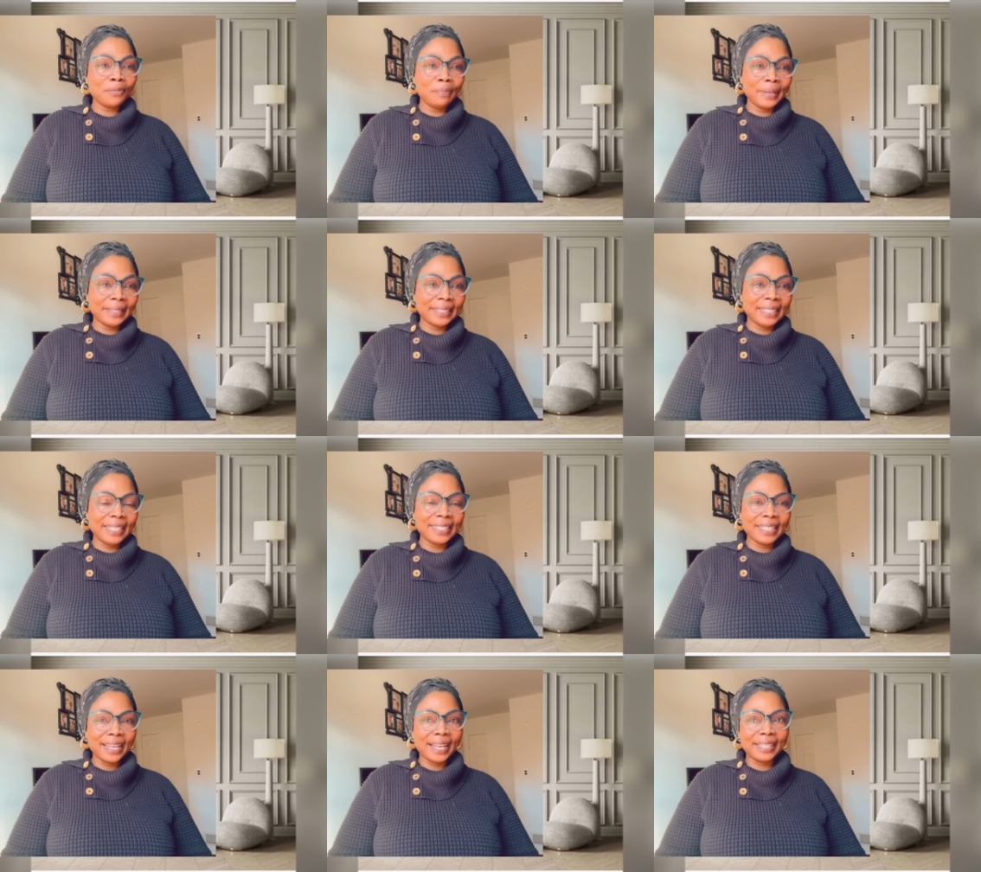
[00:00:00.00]
birthday
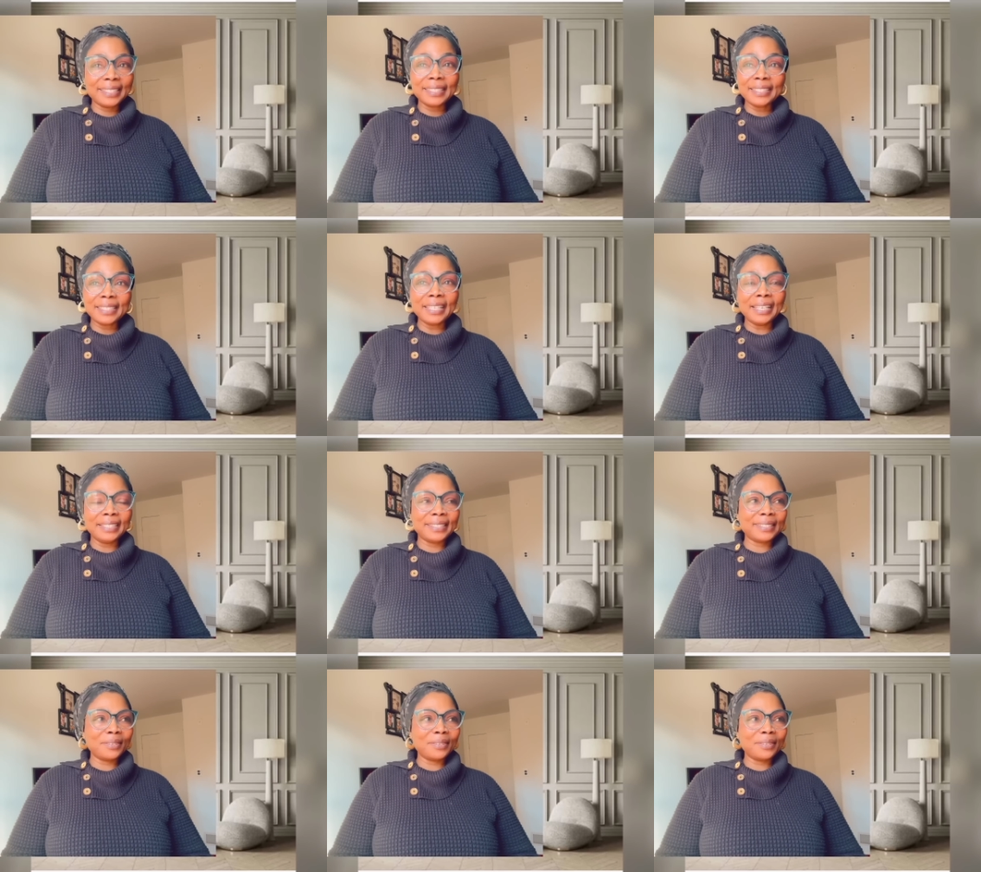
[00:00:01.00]
she had, 68th,